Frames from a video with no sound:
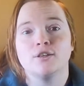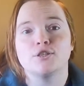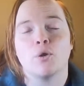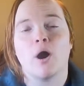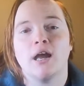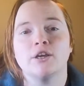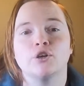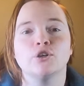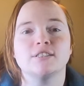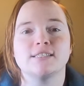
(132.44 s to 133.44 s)
So I
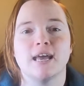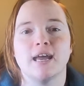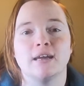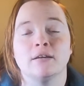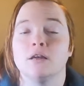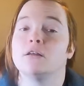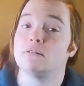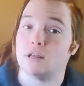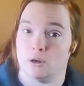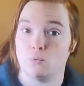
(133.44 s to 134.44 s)
could say,
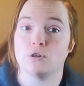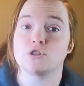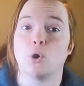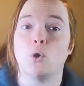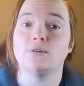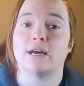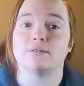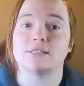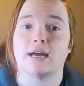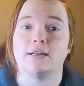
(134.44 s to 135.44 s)
it was cold
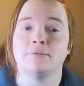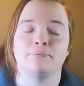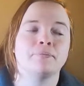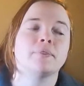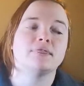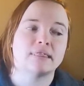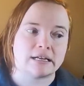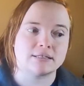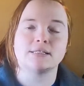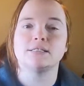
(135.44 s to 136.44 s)
outside.
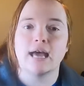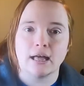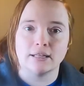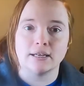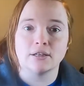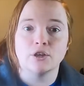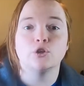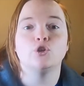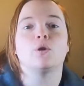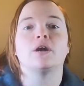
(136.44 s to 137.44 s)
That's telling.
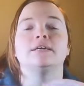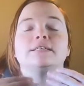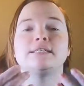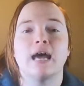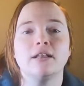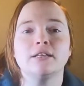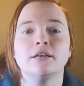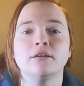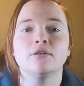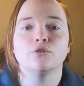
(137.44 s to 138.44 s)
You are
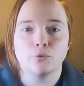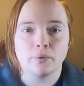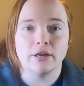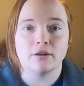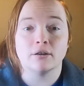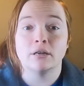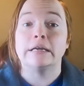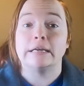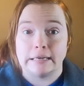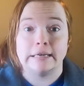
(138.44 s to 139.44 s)
telling the reader
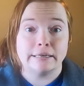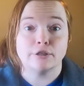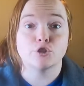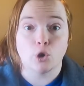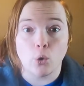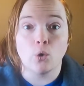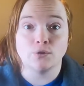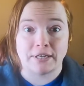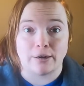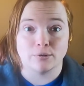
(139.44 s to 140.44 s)
it is
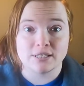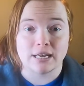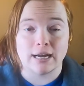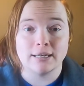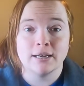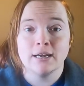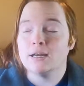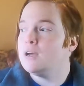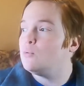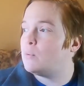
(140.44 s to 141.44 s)
cold outside.
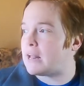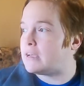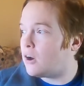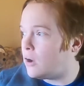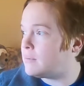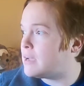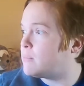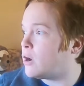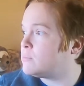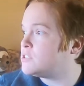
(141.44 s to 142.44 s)
When I call my
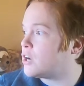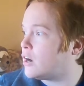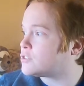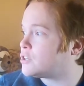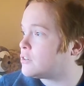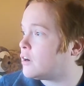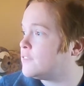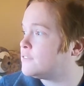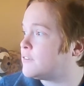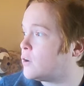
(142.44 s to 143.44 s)
mom and talk to her
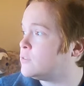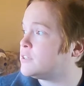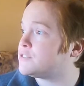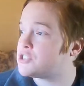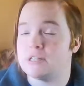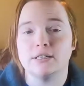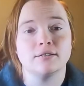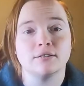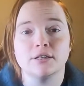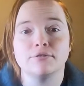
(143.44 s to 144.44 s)
on the phone, if she
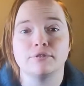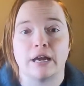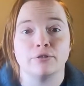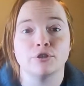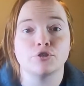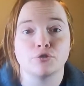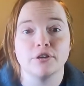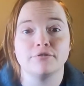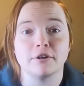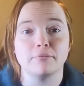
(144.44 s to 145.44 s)
didn't live down the
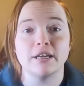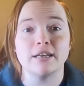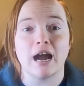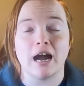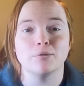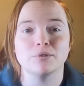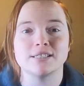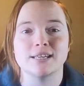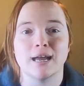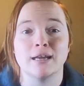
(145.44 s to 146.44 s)
street from me, I would
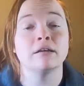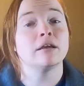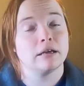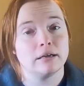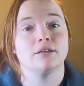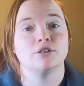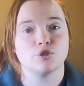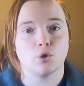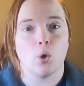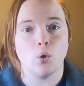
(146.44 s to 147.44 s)
say, it
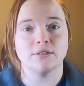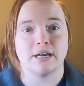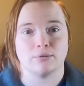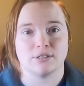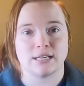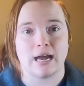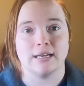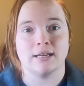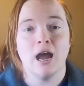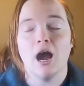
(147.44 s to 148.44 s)
is cold
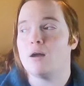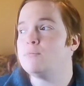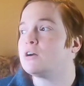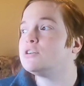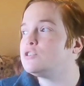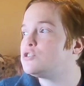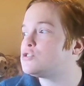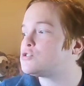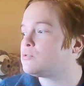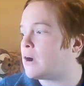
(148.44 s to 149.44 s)
outside. I'm not going to
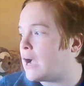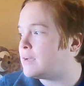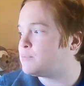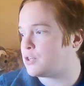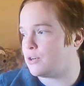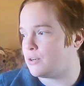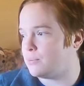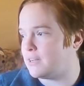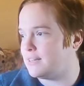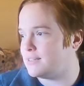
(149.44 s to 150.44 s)
describe to her
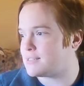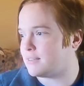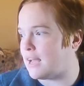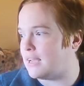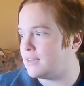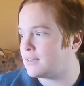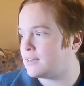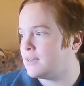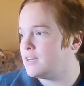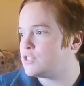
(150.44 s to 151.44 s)
what it is
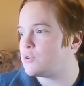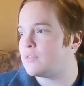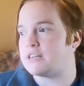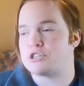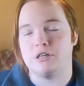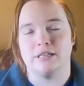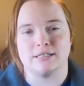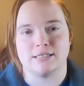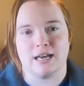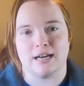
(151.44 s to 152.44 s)
like so that she
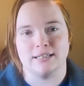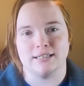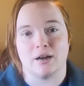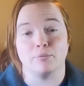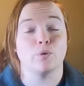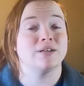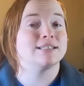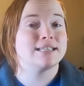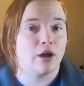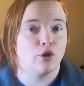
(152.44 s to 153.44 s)
gets the idea. I'm going to
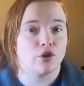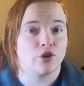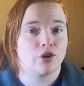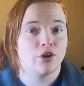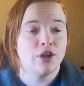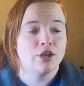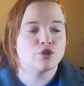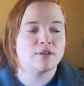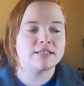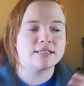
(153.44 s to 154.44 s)
tell her.
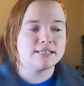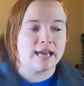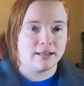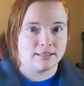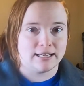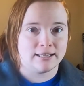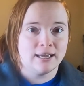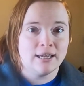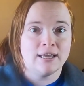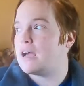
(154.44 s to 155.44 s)
So that's telling.
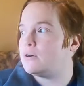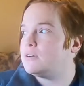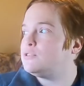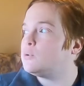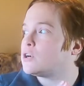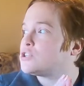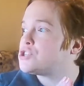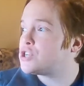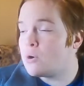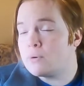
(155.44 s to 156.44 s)
Now, if you are
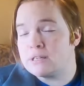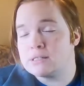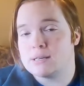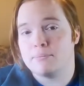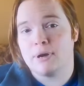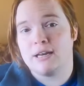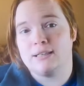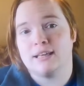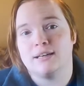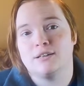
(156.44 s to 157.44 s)
showing
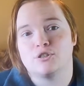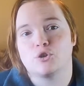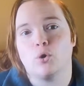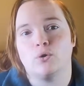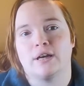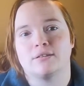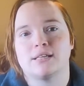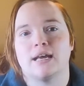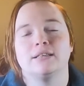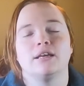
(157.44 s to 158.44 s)
somebody that it is cold
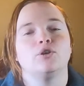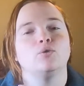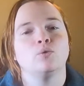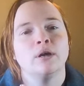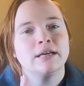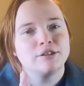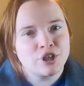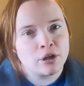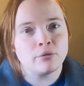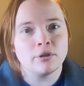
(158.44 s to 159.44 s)
outside, like you
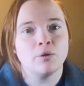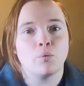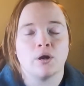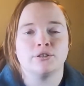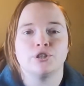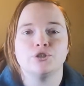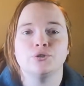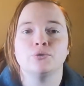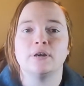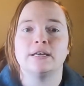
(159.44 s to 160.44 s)
generally want to
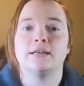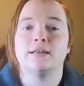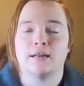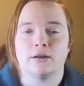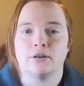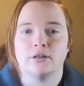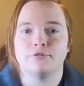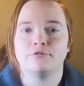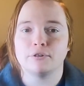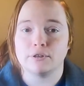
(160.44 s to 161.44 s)
do in a
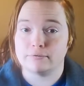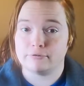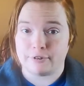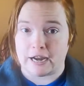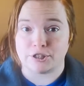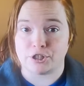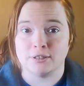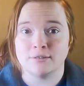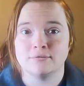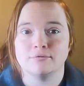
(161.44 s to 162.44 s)
narrative
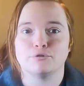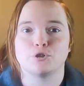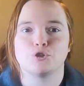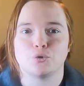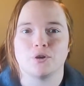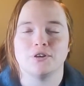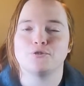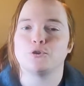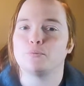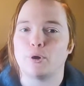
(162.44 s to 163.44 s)
fashion for
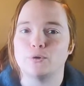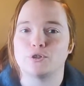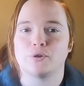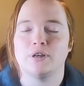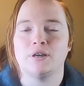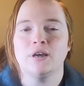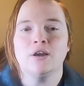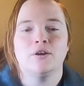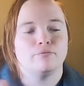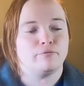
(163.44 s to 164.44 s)
stories or poetry,
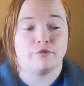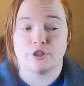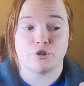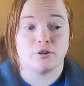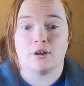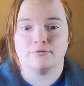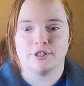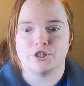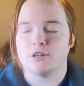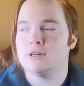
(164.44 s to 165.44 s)
fiction or
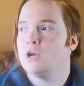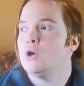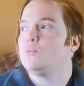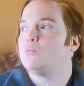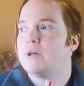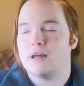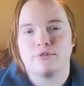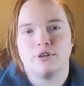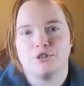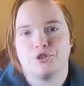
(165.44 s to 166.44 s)
nonfiction,
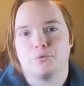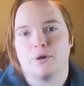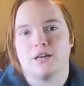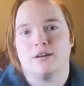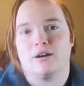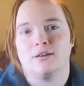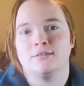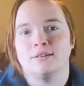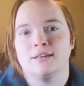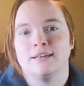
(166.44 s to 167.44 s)
whatever it is you're working
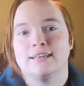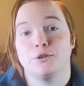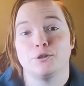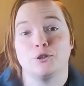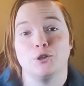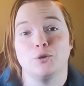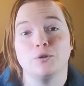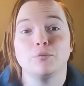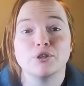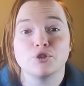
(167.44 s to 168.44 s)
on, cue
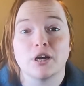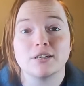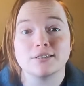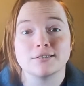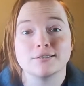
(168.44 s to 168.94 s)
the big truck.